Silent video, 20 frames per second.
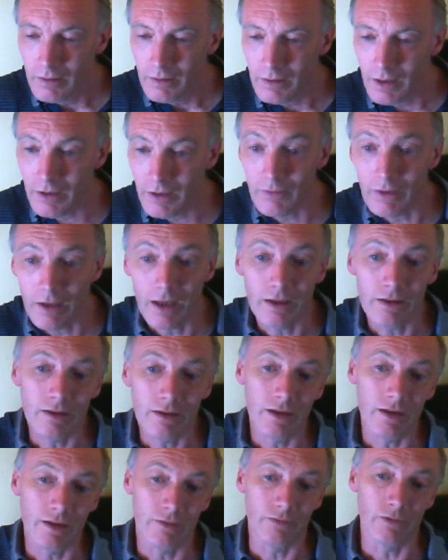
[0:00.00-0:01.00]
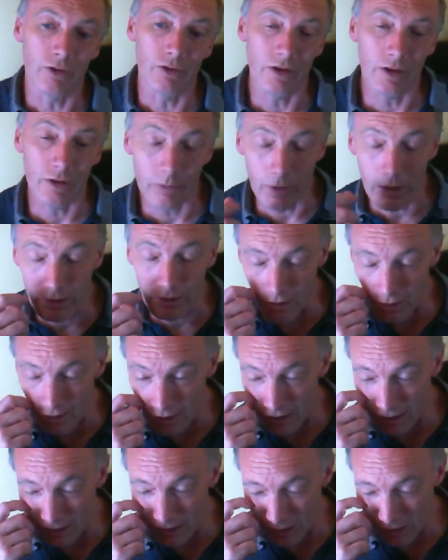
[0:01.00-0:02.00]
Even it's funny as well now
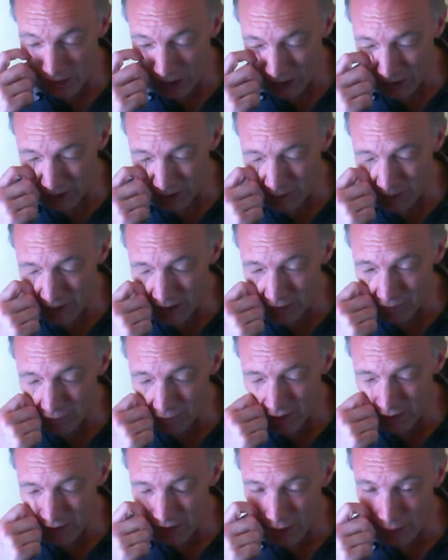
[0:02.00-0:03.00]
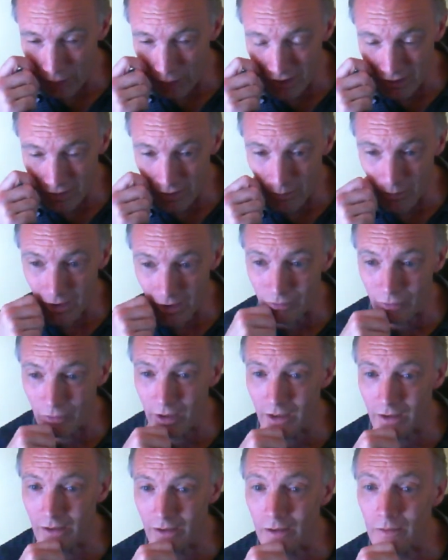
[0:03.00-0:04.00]
that on-demand radio or in-demand
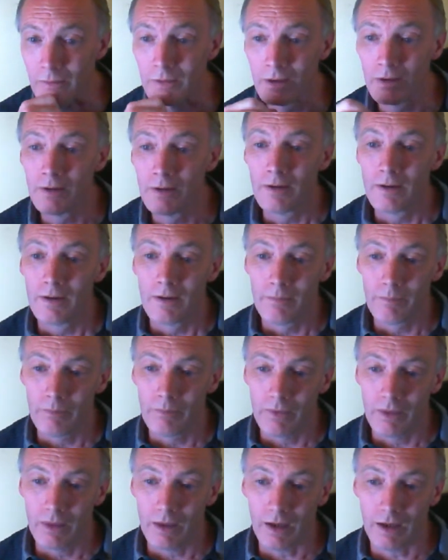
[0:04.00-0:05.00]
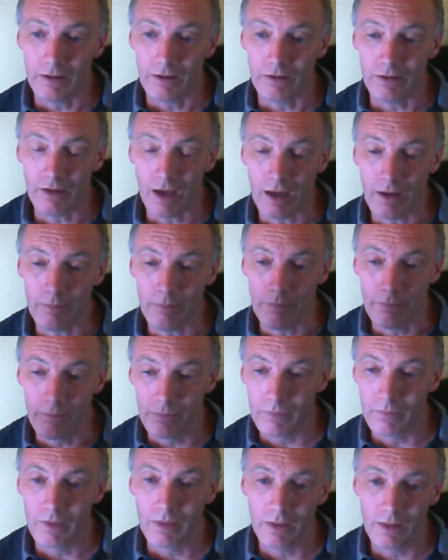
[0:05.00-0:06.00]
radio, it's
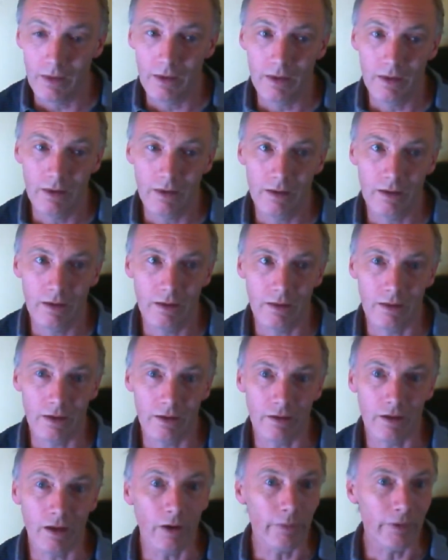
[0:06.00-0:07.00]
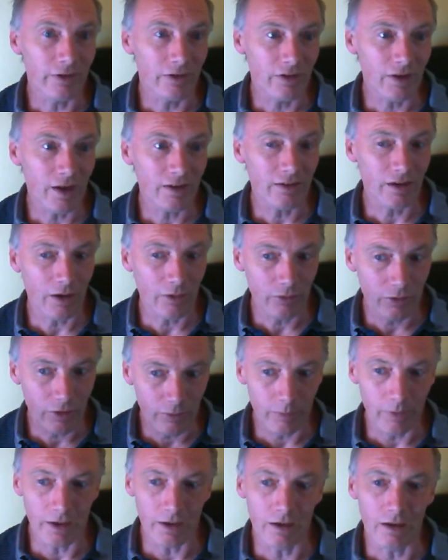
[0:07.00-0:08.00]
it's set out as
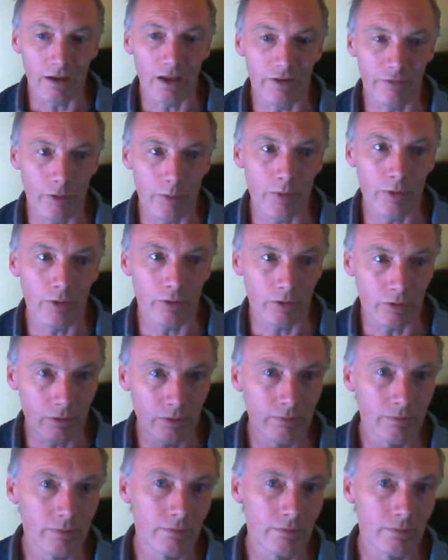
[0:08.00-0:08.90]
being a Liverpool